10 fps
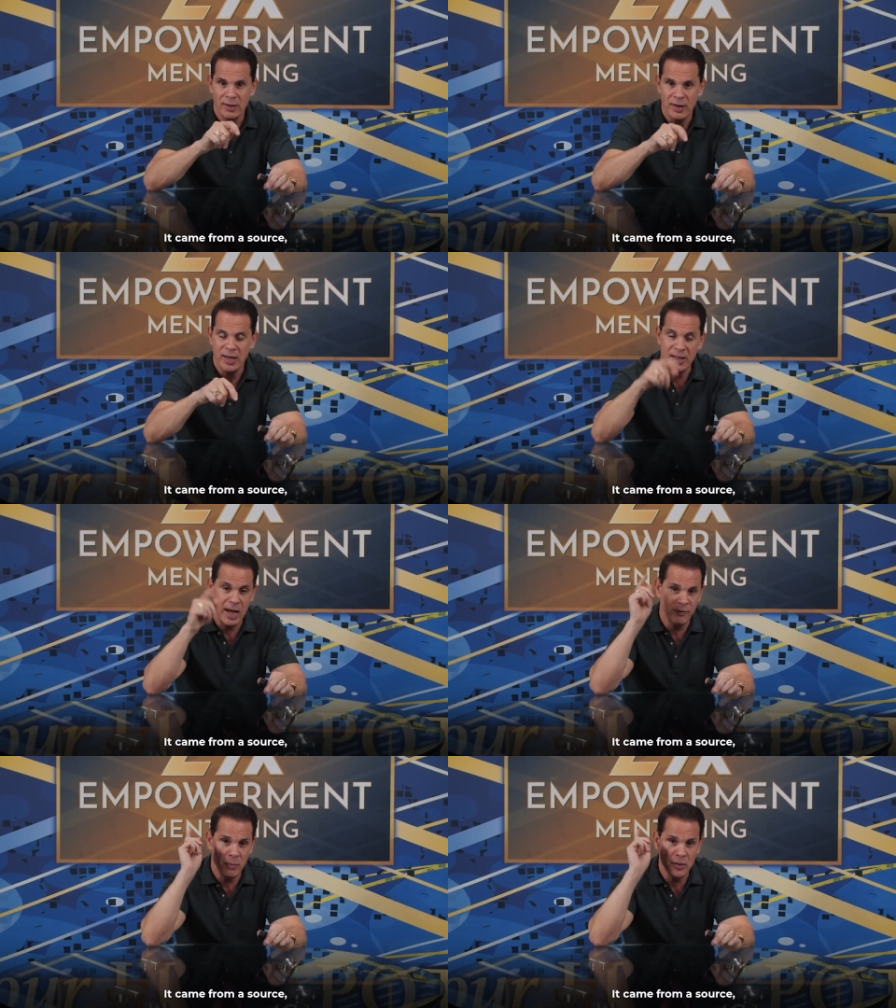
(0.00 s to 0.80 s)
It
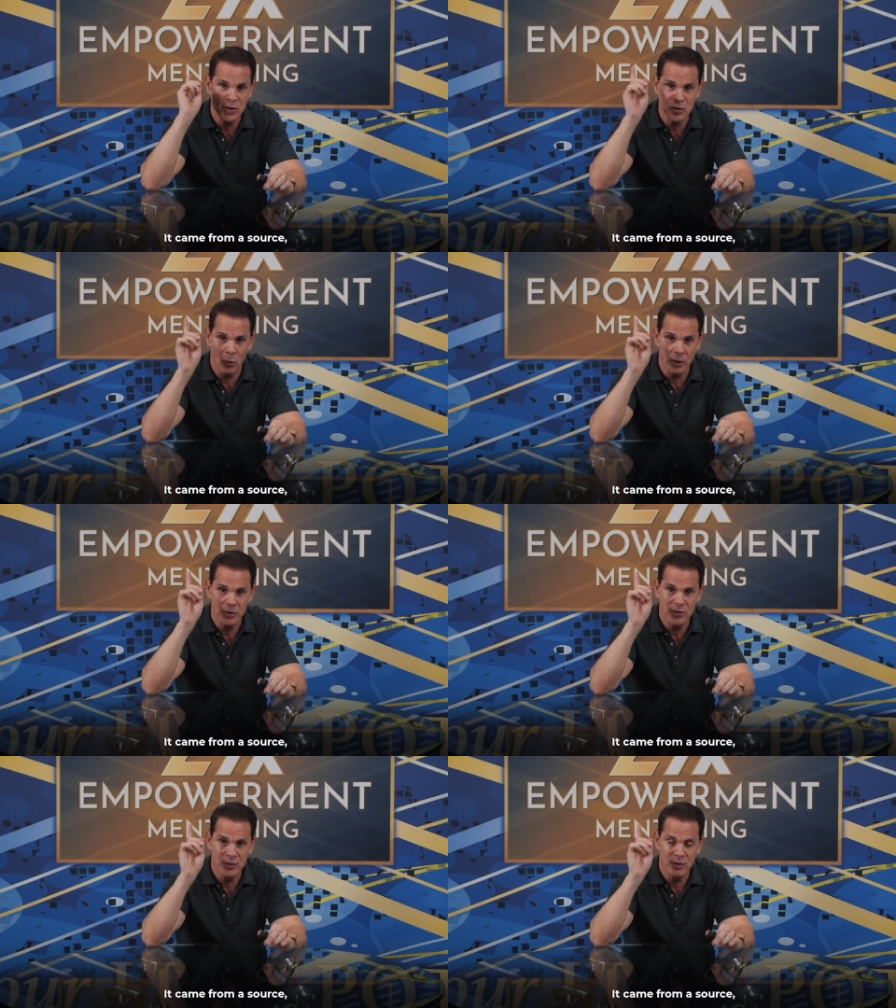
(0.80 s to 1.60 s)
came from a
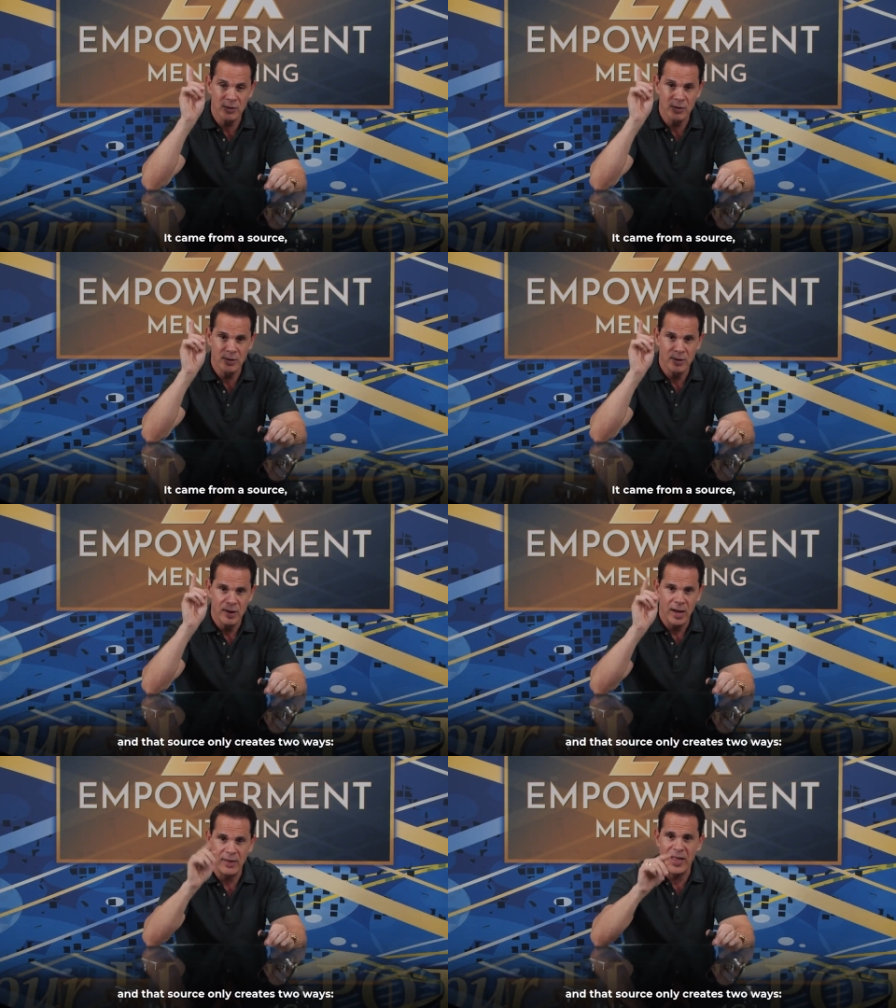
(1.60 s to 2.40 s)
source.
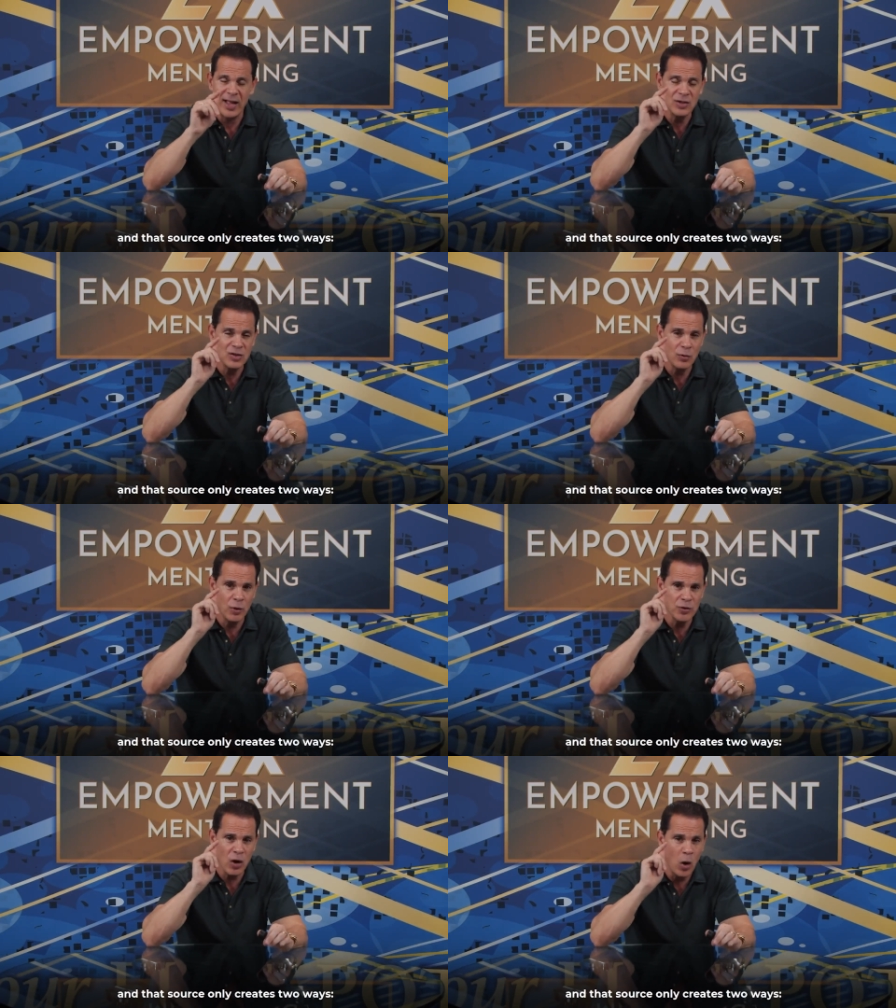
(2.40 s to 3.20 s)
And that
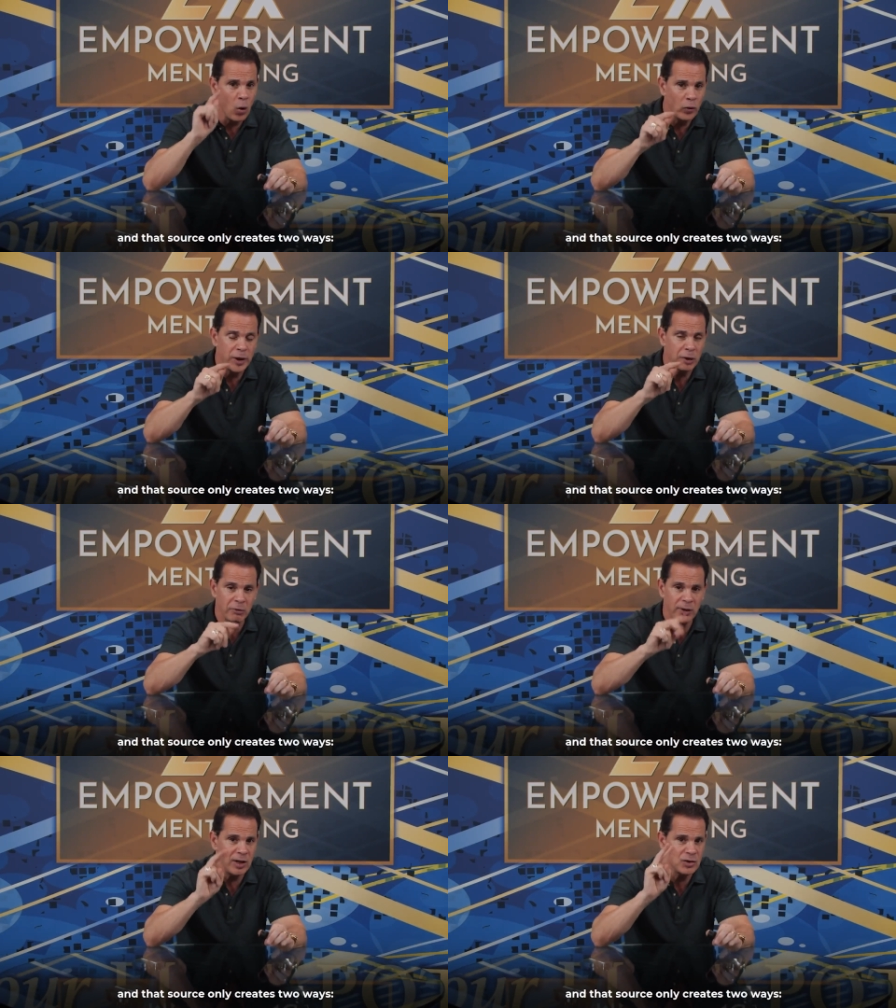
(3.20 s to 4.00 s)
source only
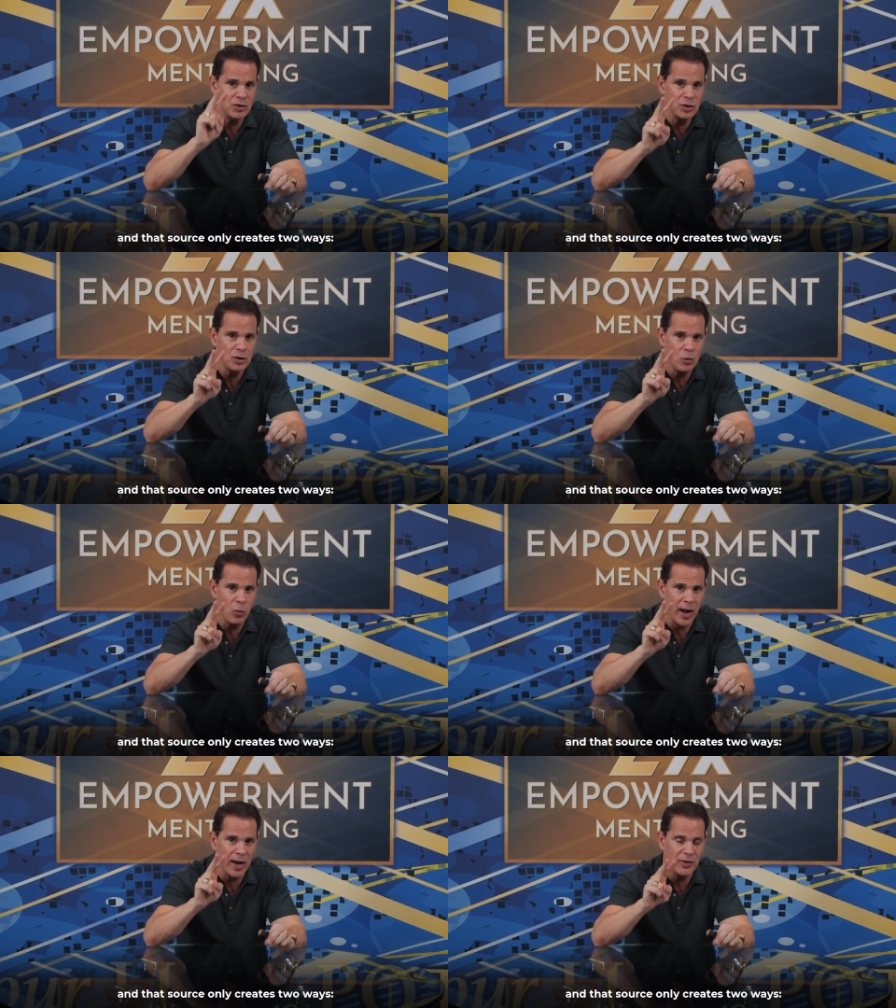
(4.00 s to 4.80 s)
creates two
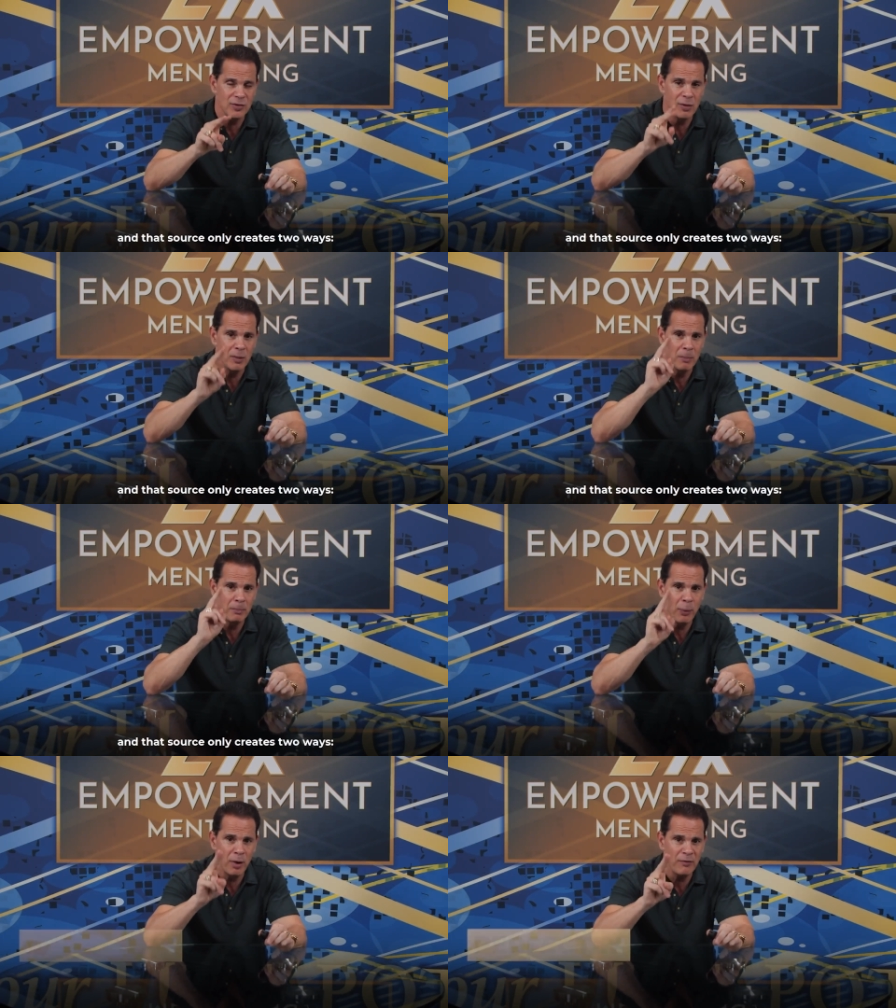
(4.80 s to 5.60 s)
ways,
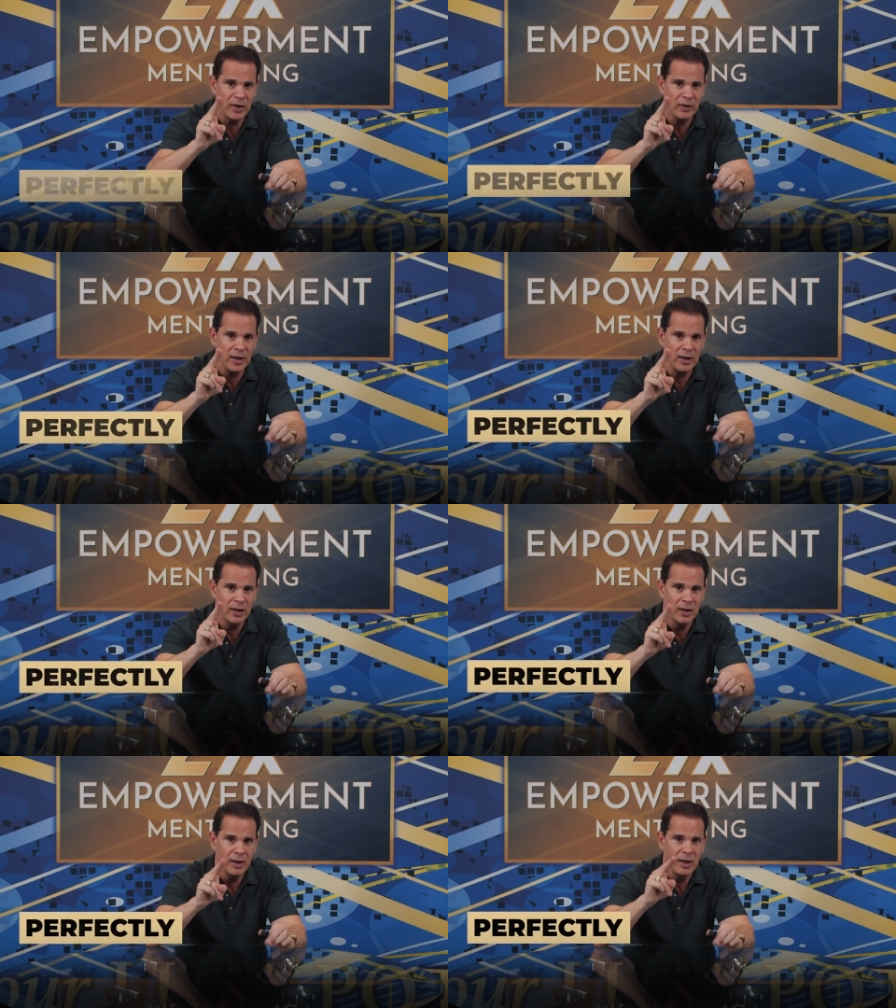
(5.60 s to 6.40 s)
perfectly
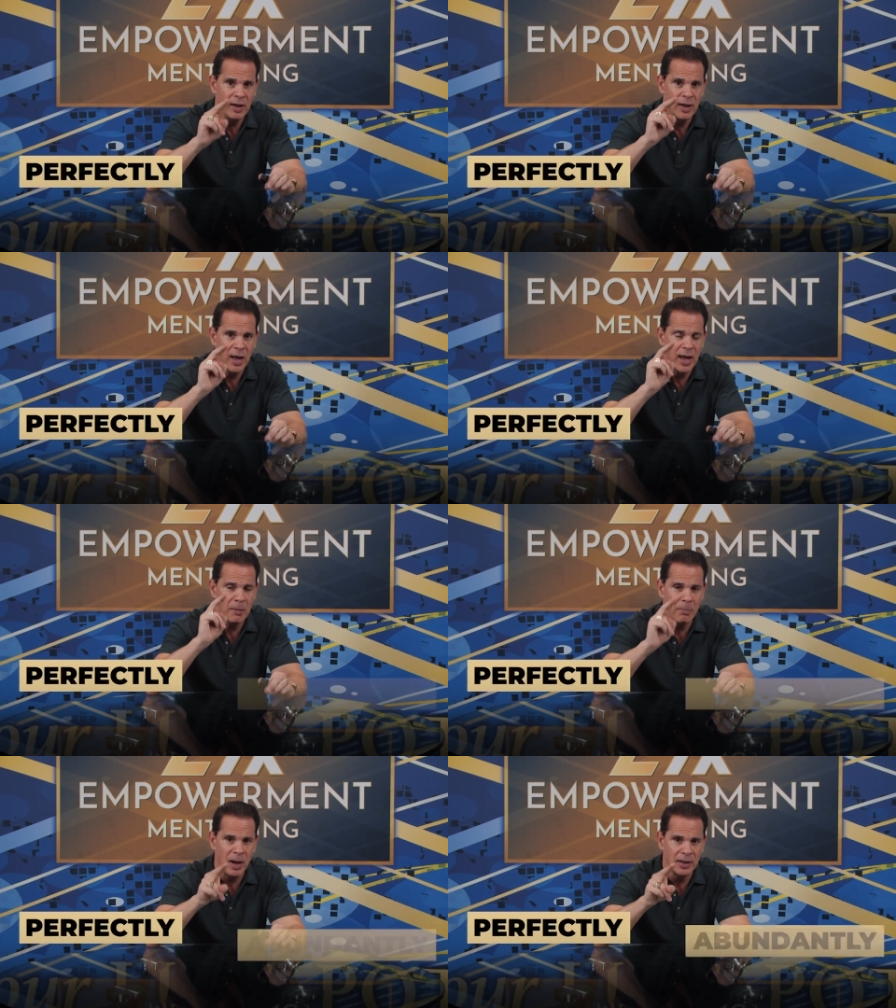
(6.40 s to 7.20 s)
and
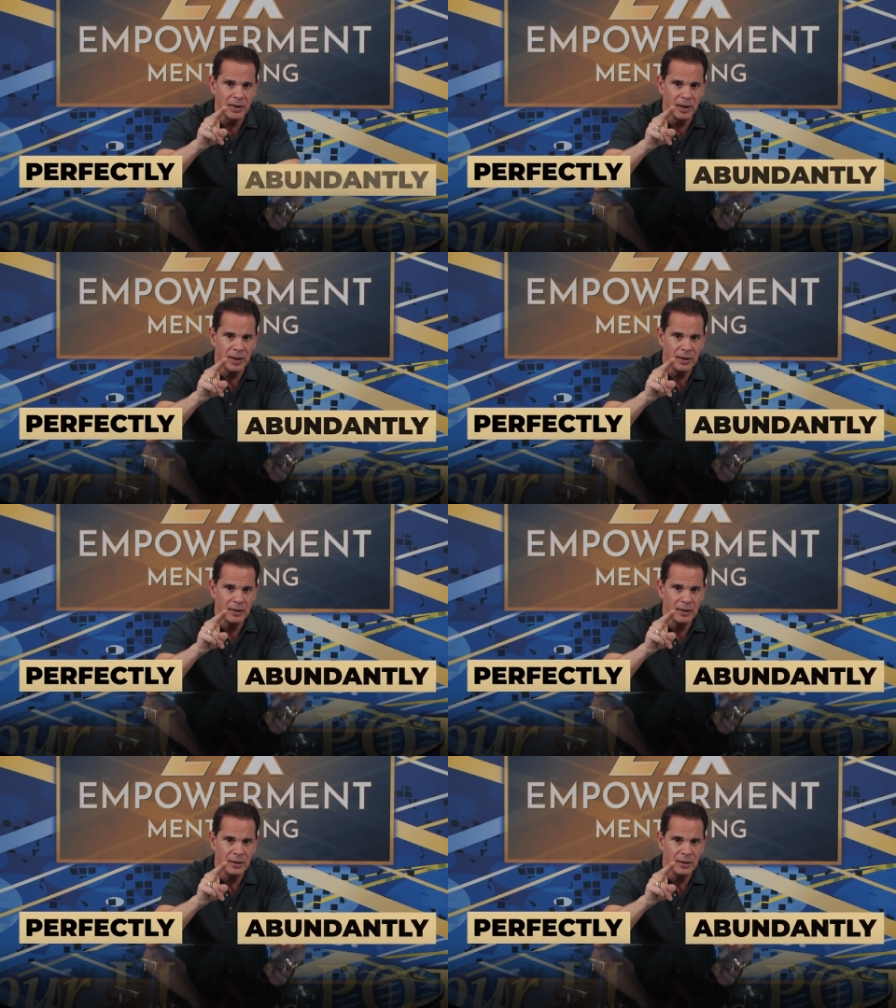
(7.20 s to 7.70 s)
abundantly.